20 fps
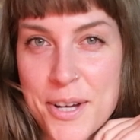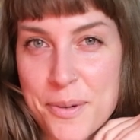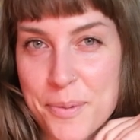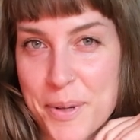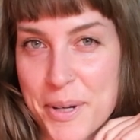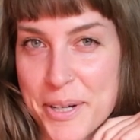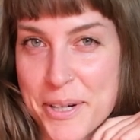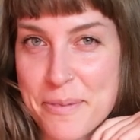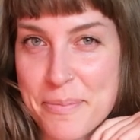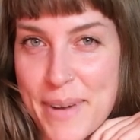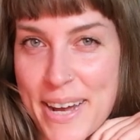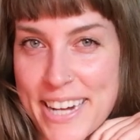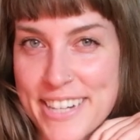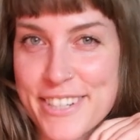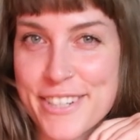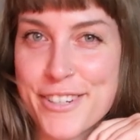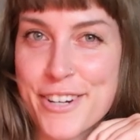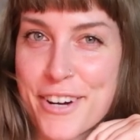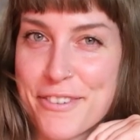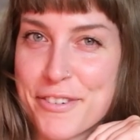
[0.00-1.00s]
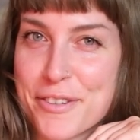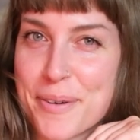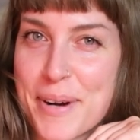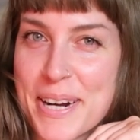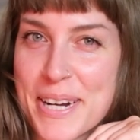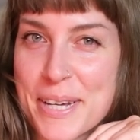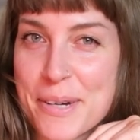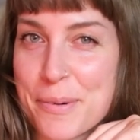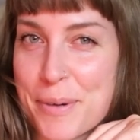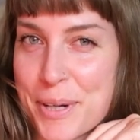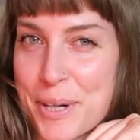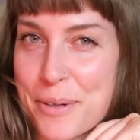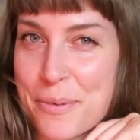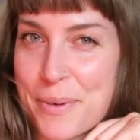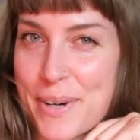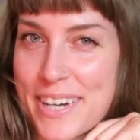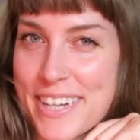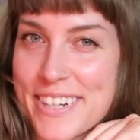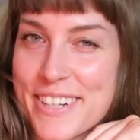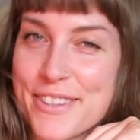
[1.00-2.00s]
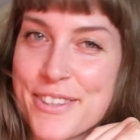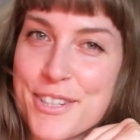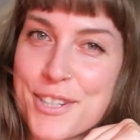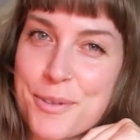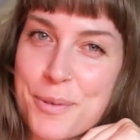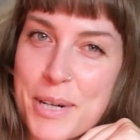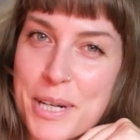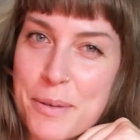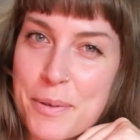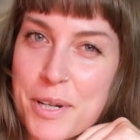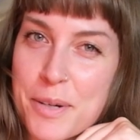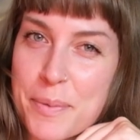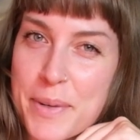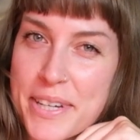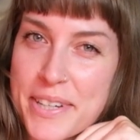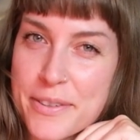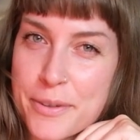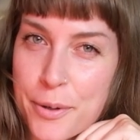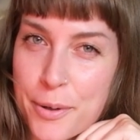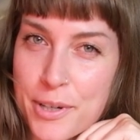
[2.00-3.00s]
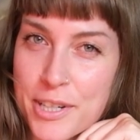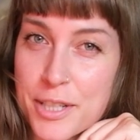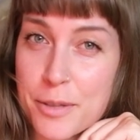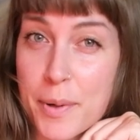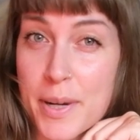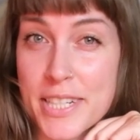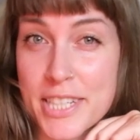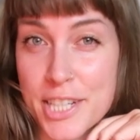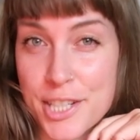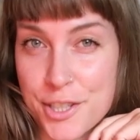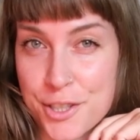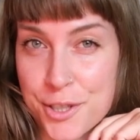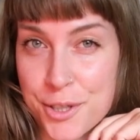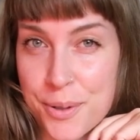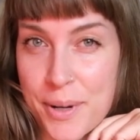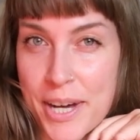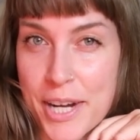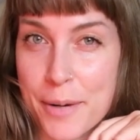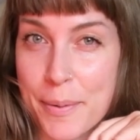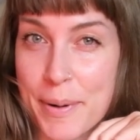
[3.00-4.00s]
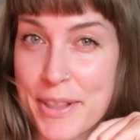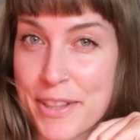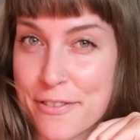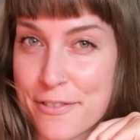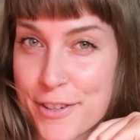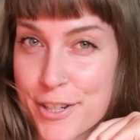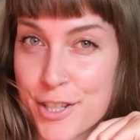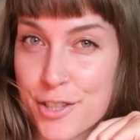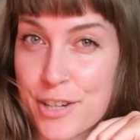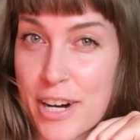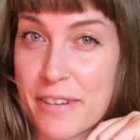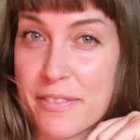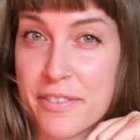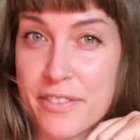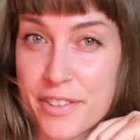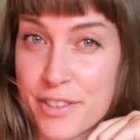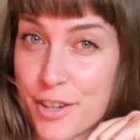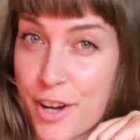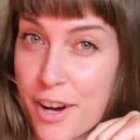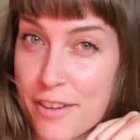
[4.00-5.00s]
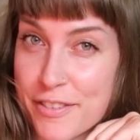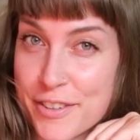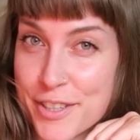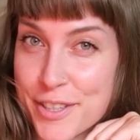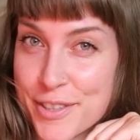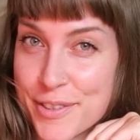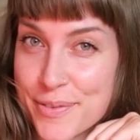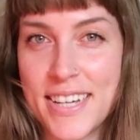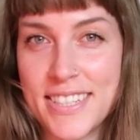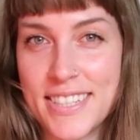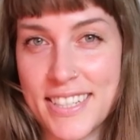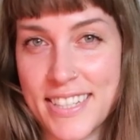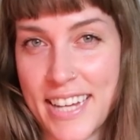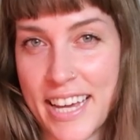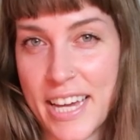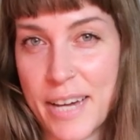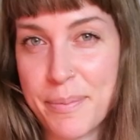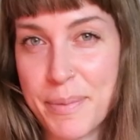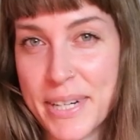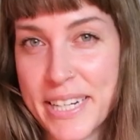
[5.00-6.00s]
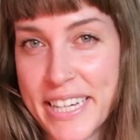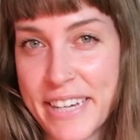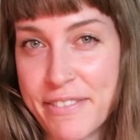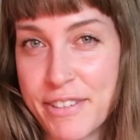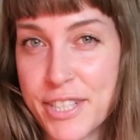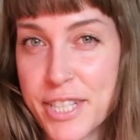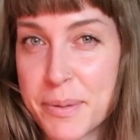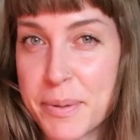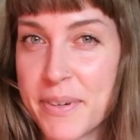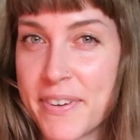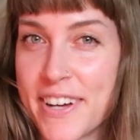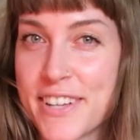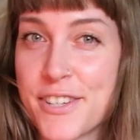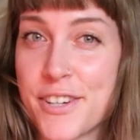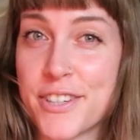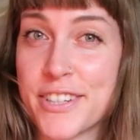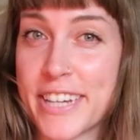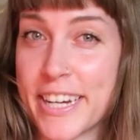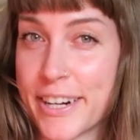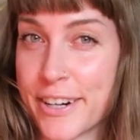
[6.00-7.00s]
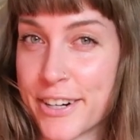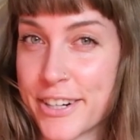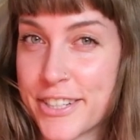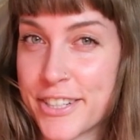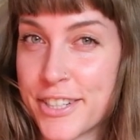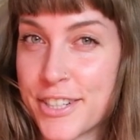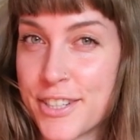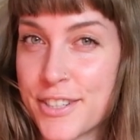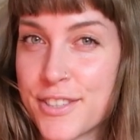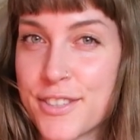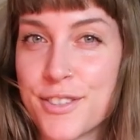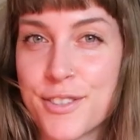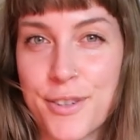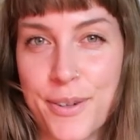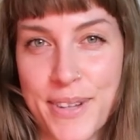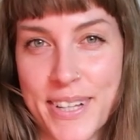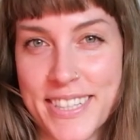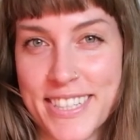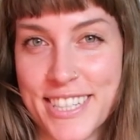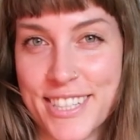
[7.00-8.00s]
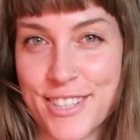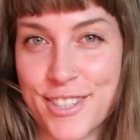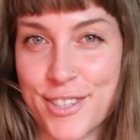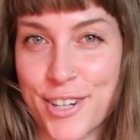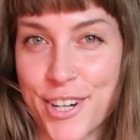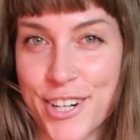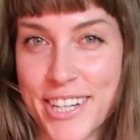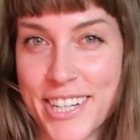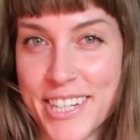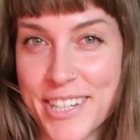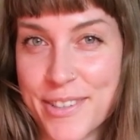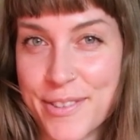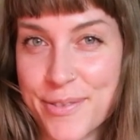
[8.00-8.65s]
Welcome back to Novel Writing 101, the 21-week course where I teach you how to write the first draft of your novel. Today I'm going to give you some advice on characters, so let's get started.